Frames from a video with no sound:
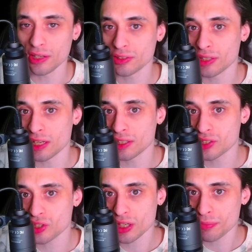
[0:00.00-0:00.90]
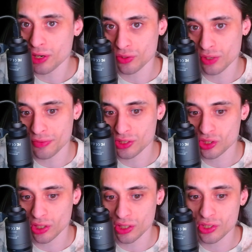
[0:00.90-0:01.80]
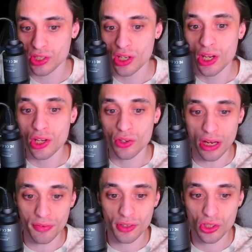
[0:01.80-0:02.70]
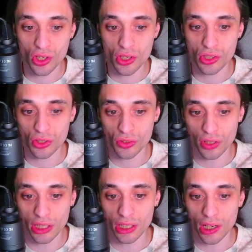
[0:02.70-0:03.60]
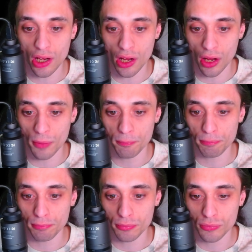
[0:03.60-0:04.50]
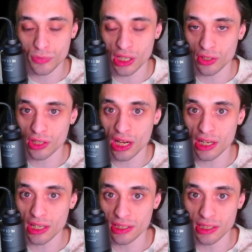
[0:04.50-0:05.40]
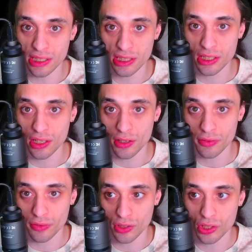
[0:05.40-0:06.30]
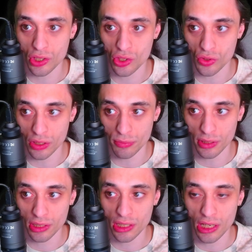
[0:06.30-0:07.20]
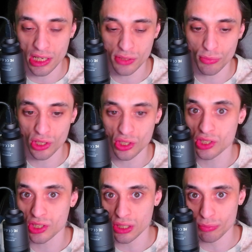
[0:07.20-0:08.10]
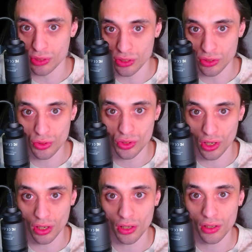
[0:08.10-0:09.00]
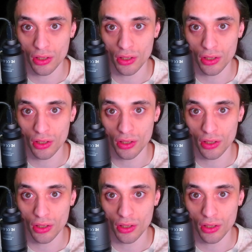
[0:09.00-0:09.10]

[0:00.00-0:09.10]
Now let's talk about graphics cards. Graphics cards are great. They're not needed for streaming as much as CPUs are.